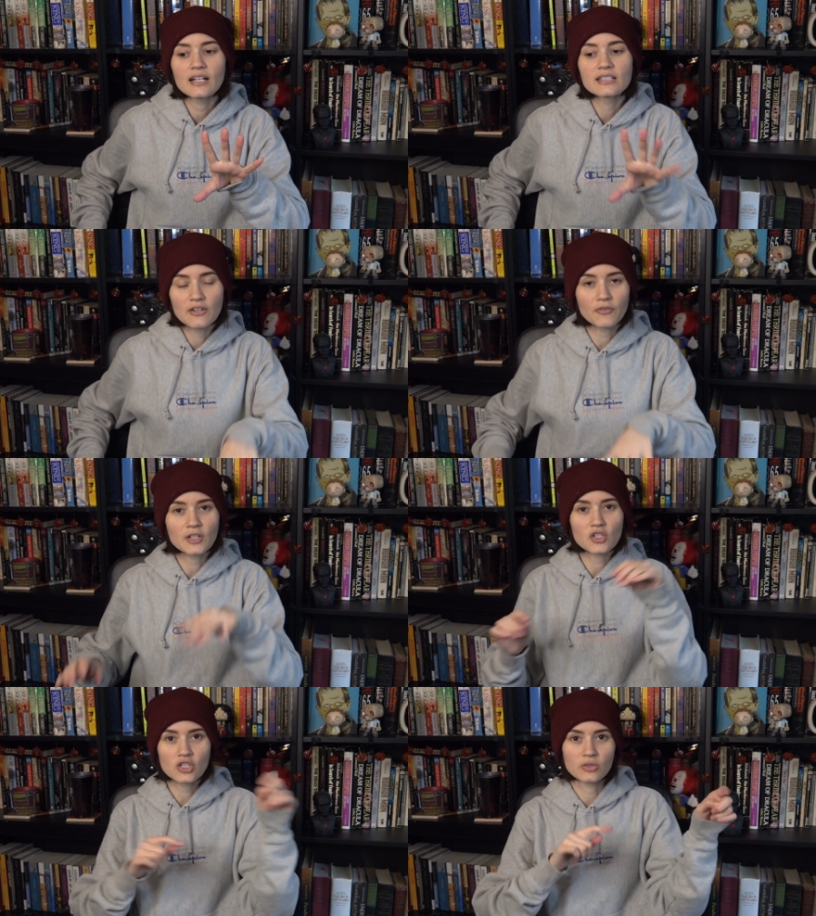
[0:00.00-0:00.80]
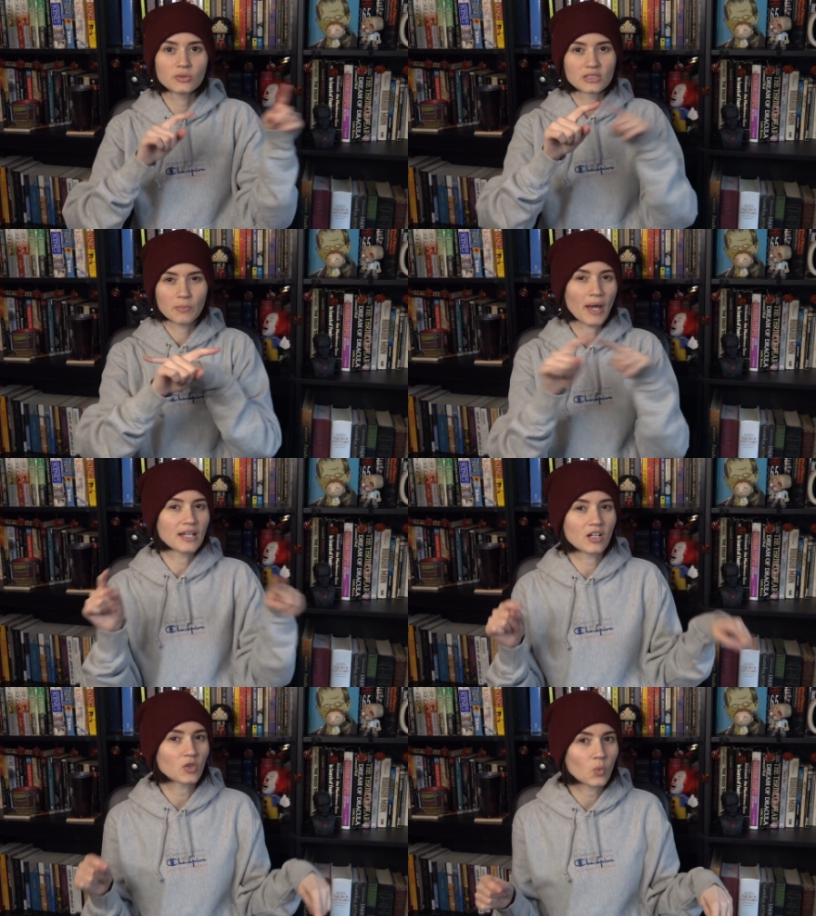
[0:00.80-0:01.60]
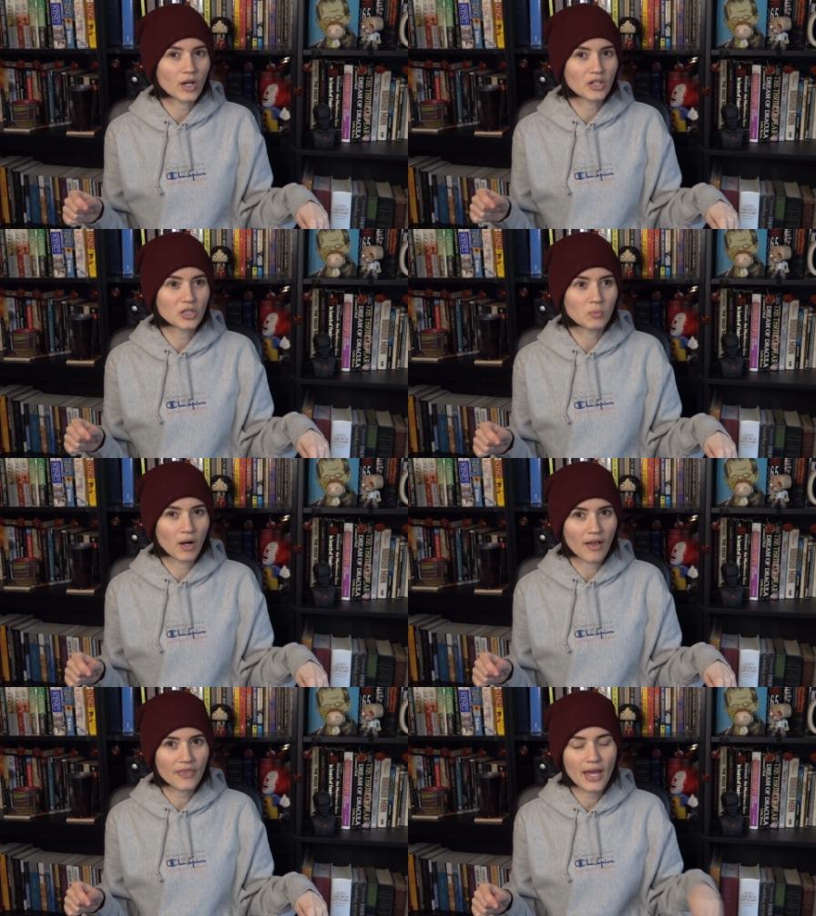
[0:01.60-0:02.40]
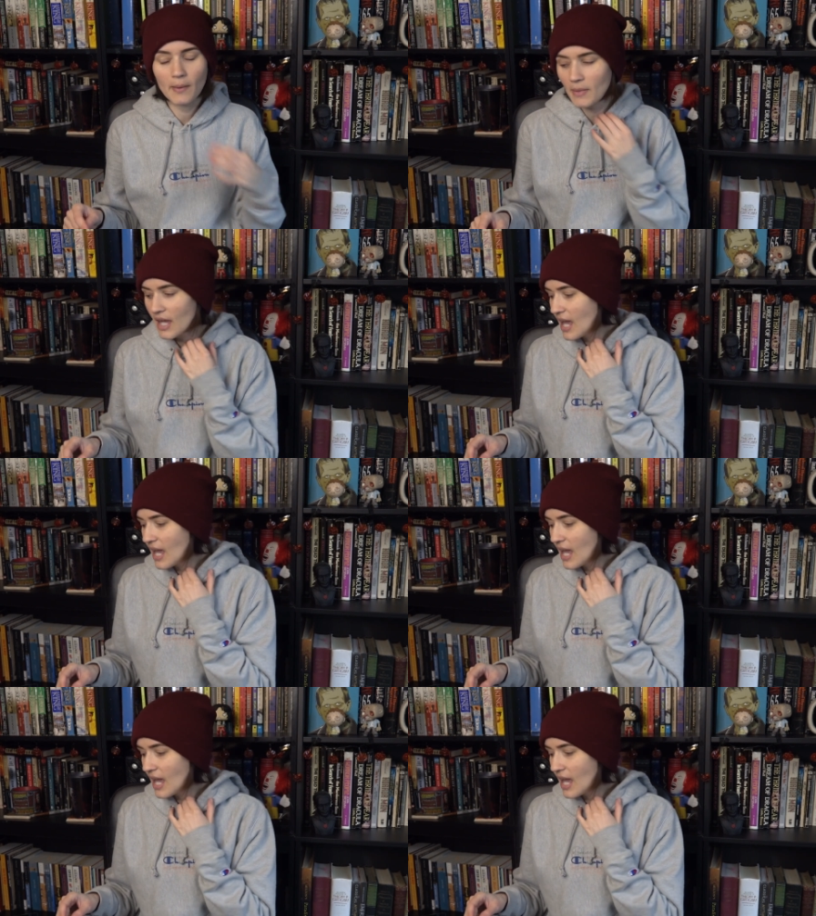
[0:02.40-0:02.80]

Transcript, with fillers: different shoes depending on where you bought them.